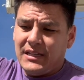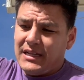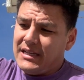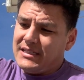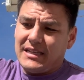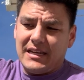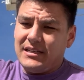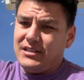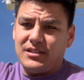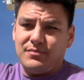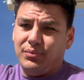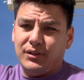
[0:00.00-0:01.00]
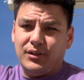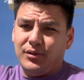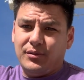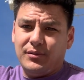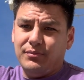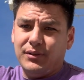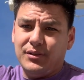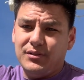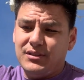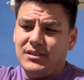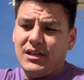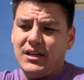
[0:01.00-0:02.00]
it's getting just blue.
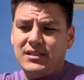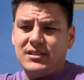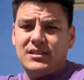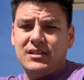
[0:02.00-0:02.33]
Blue's dust